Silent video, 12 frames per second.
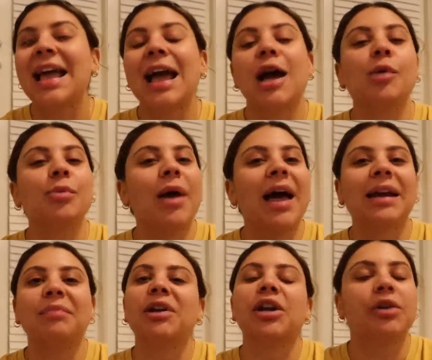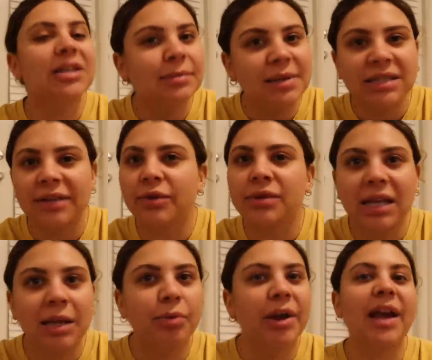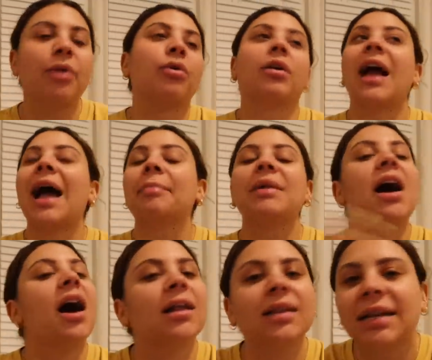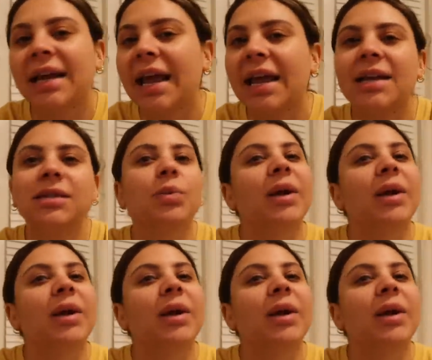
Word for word: I hope you had a Merry Christmas if you celebrate, or Happy Holidays,